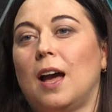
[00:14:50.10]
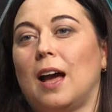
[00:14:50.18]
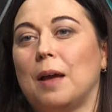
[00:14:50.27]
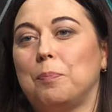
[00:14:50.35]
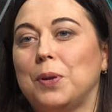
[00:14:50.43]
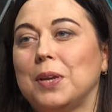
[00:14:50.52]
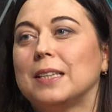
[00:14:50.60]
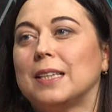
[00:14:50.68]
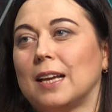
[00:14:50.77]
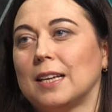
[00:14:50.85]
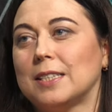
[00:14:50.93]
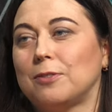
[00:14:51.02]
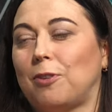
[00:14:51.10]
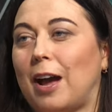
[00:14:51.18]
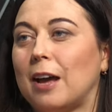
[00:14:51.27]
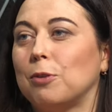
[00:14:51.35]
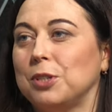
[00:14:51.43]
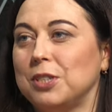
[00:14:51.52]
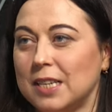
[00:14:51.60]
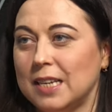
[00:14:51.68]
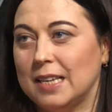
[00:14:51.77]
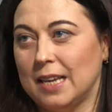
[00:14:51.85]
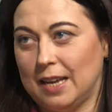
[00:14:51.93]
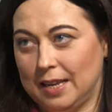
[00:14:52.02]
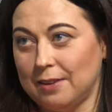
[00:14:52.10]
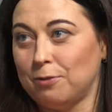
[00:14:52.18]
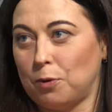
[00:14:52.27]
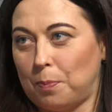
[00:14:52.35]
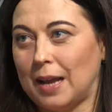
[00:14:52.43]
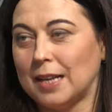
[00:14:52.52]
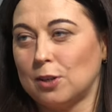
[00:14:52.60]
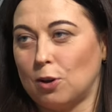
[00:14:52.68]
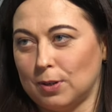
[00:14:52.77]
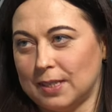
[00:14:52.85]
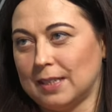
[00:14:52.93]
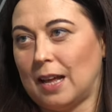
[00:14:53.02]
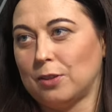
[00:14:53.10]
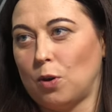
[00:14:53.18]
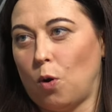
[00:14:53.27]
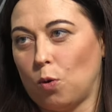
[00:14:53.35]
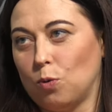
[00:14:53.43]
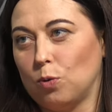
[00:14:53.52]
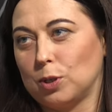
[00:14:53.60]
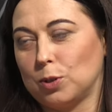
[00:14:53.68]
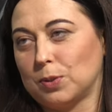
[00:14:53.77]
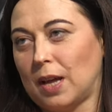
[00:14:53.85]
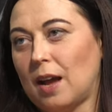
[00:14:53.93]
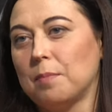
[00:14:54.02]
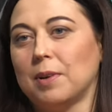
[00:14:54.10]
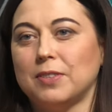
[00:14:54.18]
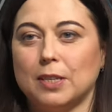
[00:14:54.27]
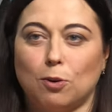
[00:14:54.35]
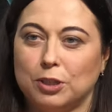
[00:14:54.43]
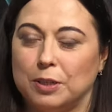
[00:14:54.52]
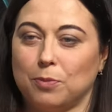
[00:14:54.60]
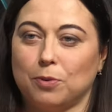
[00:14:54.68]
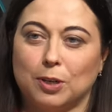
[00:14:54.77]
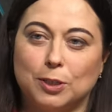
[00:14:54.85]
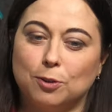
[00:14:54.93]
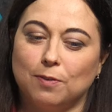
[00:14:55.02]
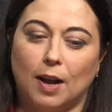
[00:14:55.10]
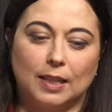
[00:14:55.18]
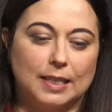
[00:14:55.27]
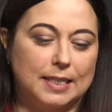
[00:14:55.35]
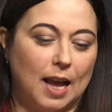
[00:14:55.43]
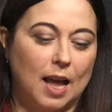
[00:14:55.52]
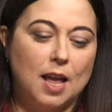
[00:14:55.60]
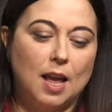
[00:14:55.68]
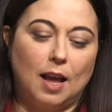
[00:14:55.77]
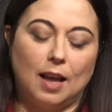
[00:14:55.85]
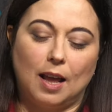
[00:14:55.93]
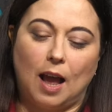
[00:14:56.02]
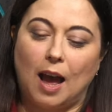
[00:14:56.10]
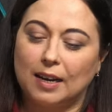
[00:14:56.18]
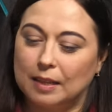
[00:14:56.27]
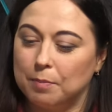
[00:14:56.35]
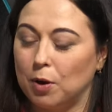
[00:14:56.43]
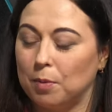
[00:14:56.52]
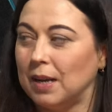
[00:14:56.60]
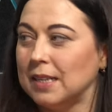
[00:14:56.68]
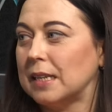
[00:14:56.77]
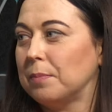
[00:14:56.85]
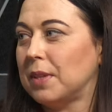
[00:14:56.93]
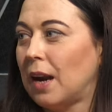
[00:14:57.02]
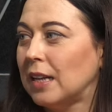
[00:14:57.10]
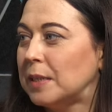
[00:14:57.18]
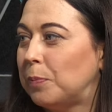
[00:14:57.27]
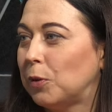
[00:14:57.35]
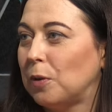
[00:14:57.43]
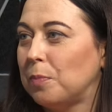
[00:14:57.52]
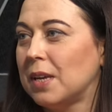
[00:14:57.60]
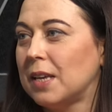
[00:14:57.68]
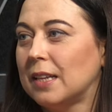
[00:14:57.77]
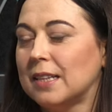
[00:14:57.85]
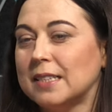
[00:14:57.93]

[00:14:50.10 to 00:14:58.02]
Many organizations that conduct surveys touch upon the questions which are encompassed by this Green Deal.